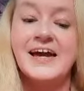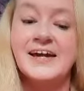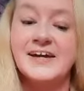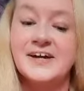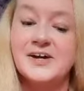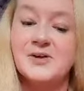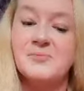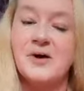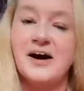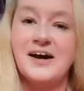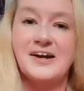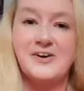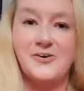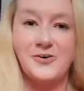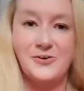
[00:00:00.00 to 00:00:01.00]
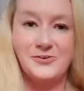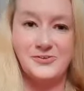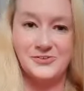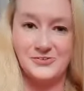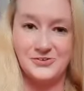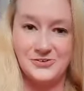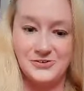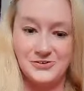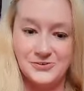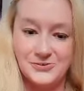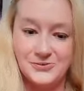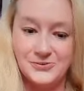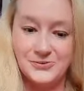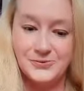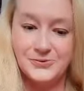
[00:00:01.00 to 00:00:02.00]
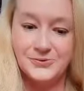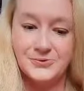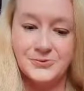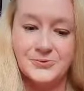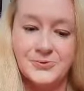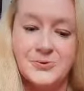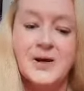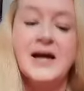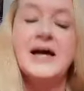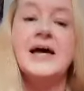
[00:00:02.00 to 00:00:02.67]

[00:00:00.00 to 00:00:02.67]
hear my call to you.